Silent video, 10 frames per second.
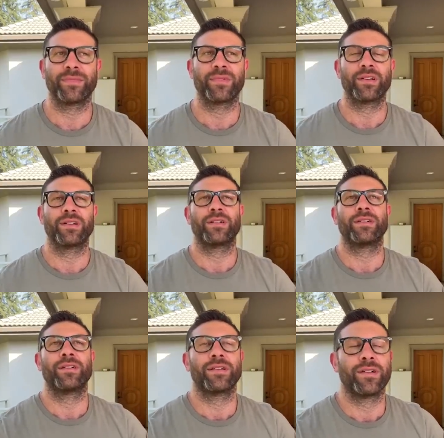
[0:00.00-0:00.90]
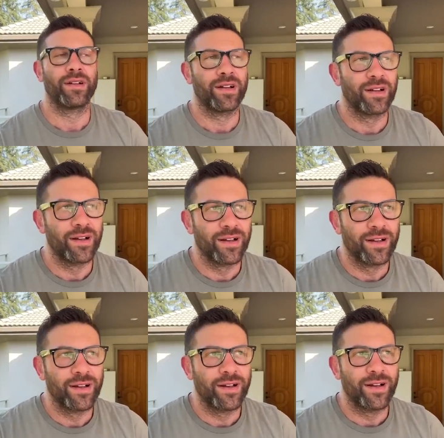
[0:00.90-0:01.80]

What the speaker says: No one is speaking in this clip.